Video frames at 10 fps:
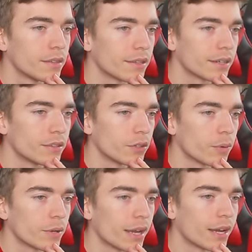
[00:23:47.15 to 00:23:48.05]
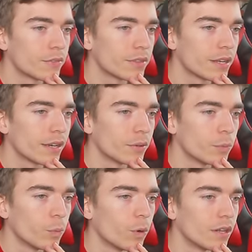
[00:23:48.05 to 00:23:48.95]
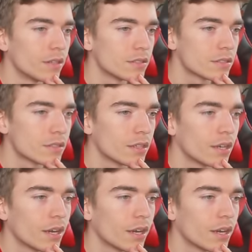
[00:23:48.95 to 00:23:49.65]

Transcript: that I don't have that I want?